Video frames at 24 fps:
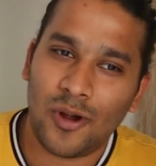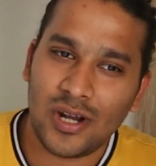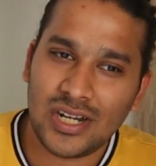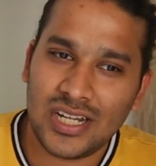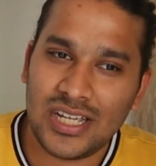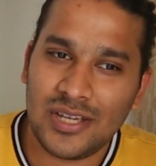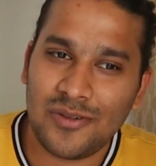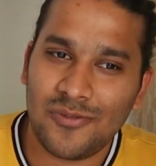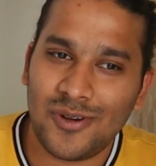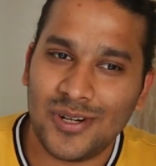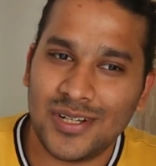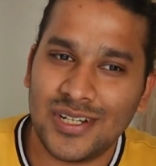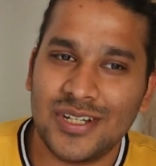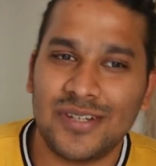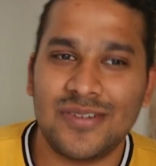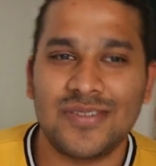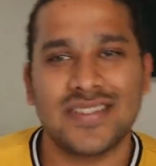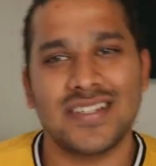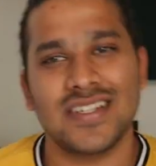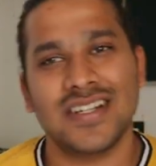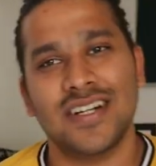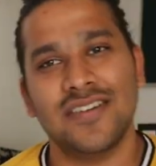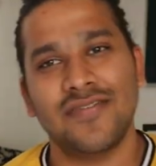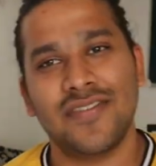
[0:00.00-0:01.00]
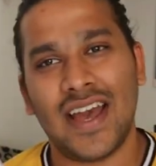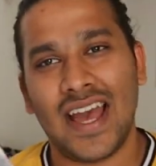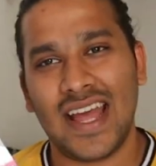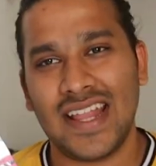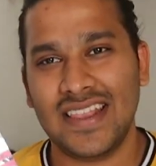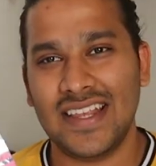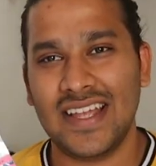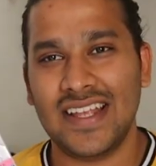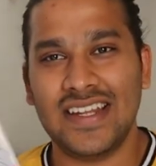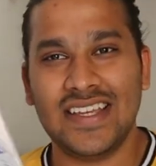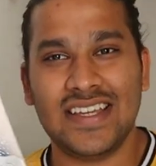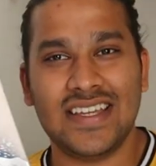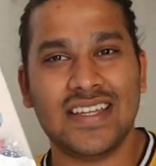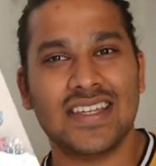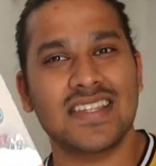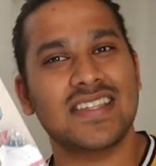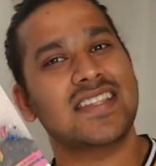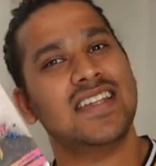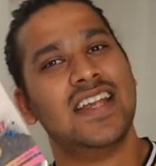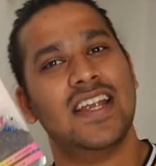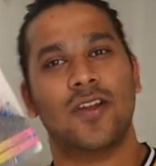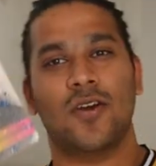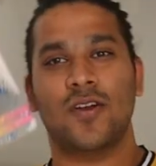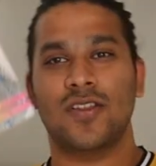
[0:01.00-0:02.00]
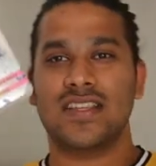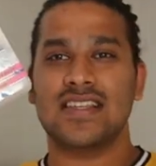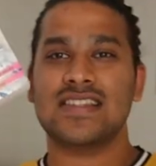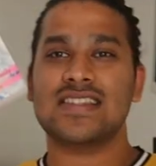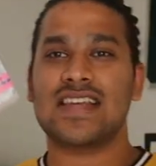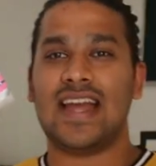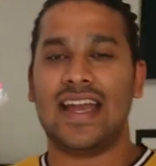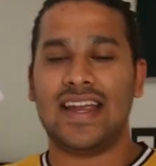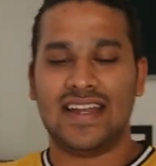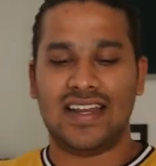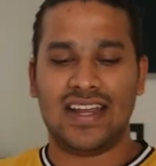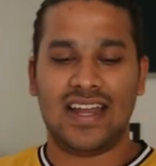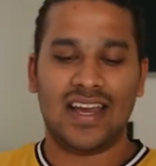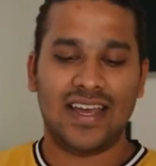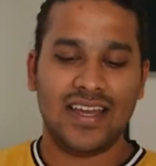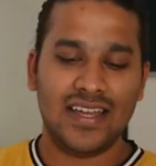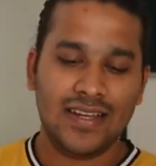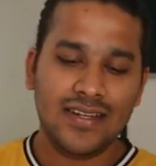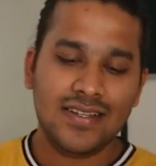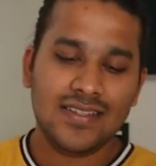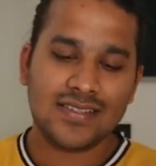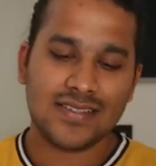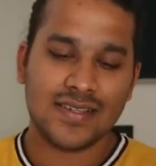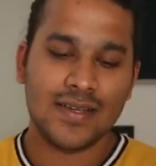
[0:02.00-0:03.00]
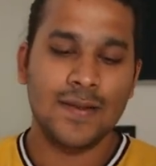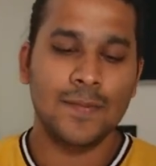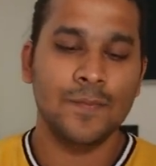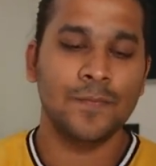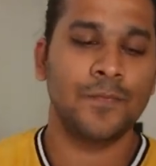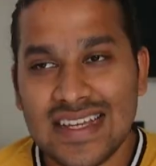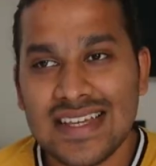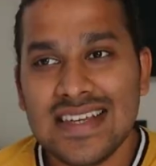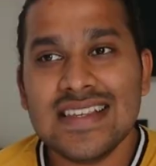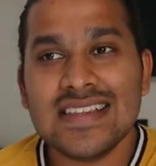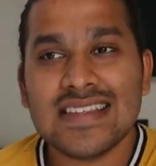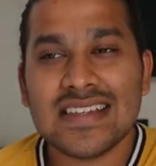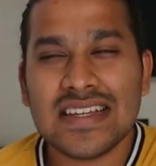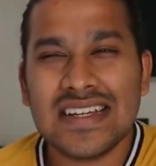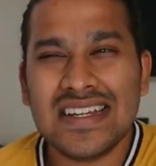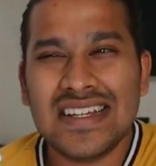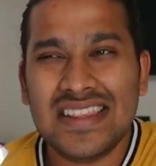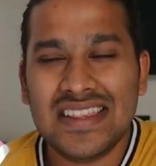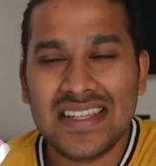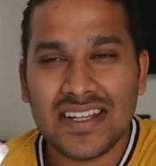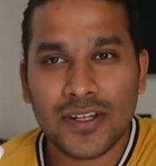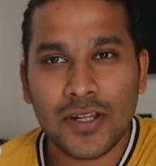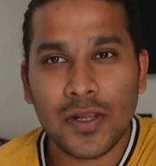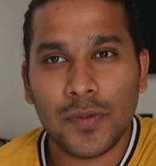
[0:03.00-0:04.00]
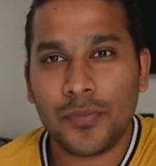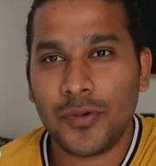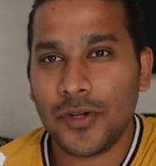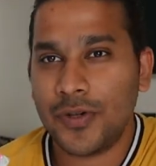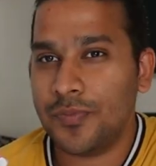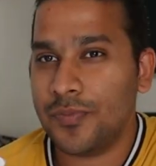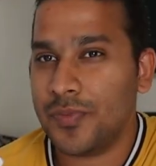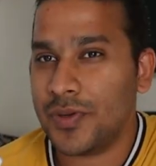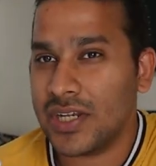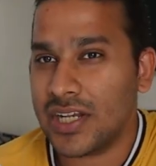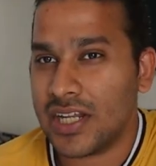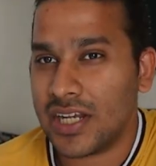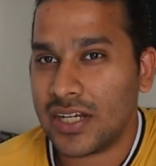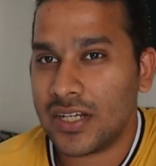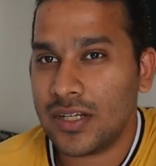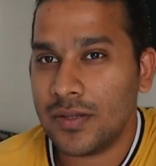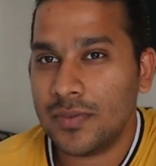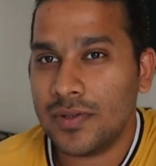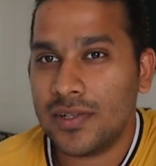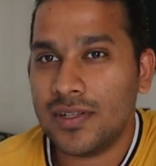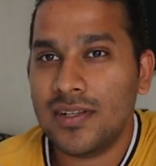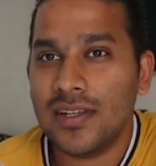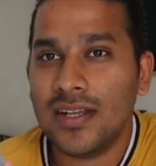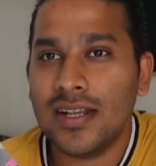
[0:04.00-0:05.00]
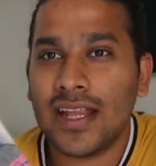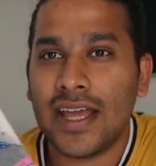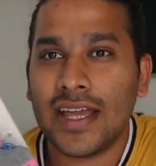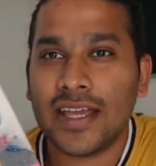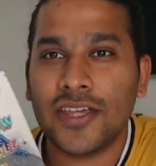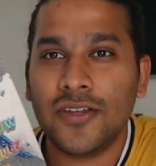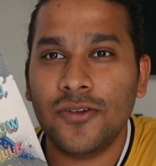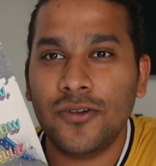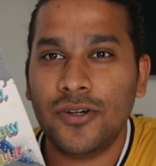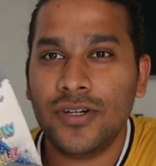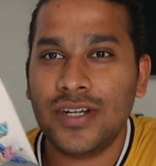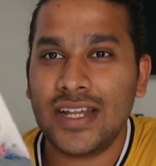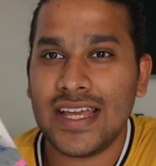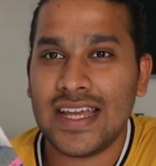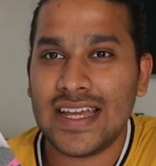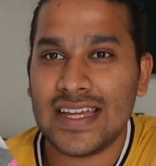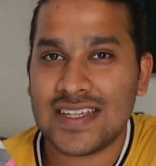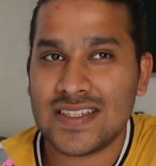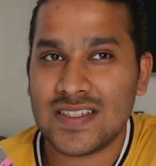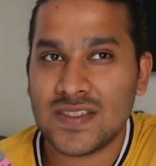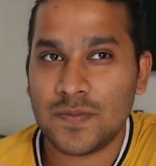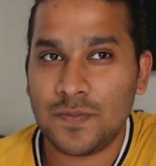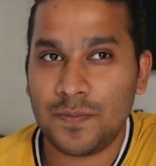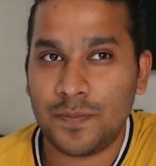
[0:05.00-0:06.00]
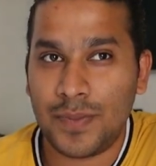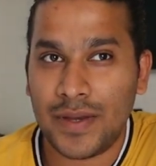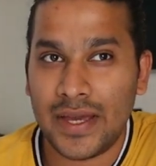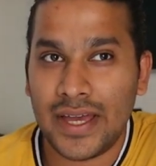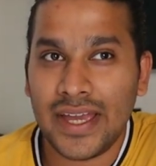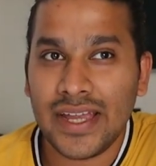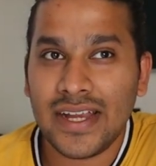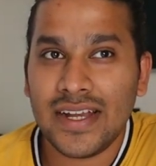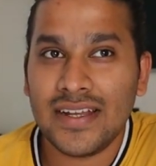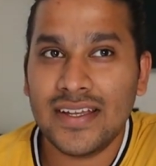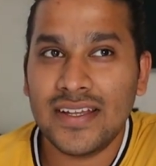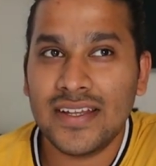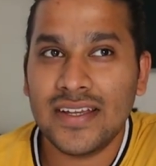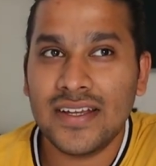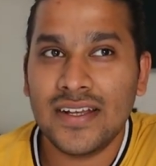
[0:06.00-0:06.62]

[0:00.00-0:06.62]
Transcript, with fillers: what he wanted to serve, and then he stayed on the sidelines. Is a little bit predictable. Like, you don't expect,